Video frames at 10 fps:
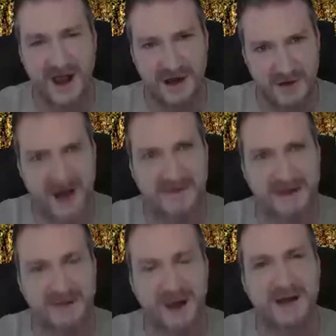I
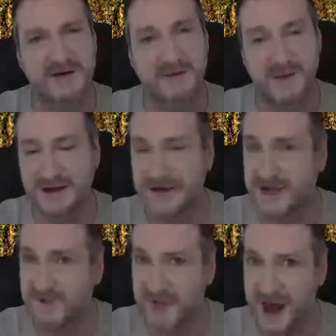created this plugin, but
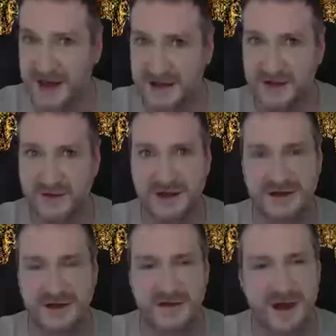it's only for Mac, three
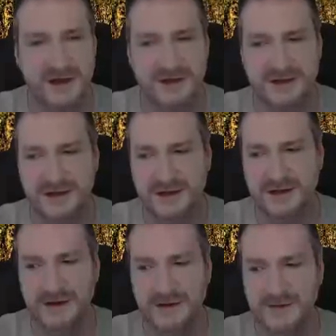D Studio Max.